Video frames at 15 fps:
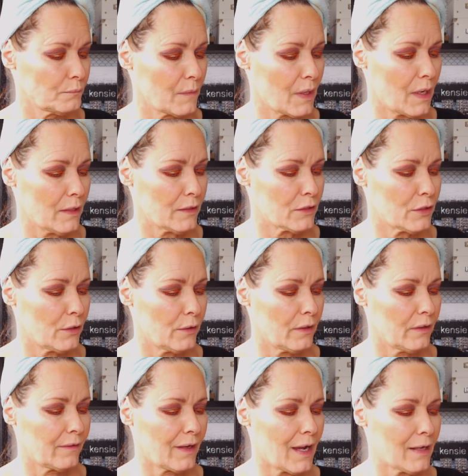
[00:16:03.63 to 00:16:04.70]
Not sure.
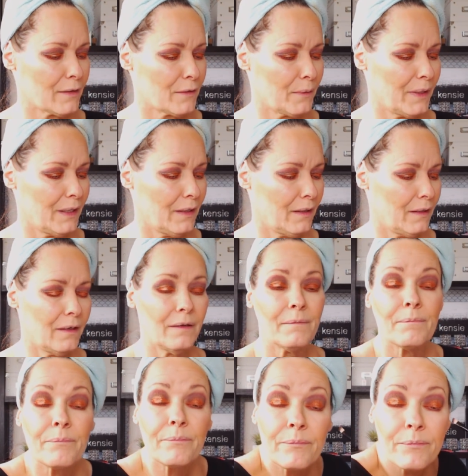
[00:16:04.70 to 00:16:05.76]
It's got green in it.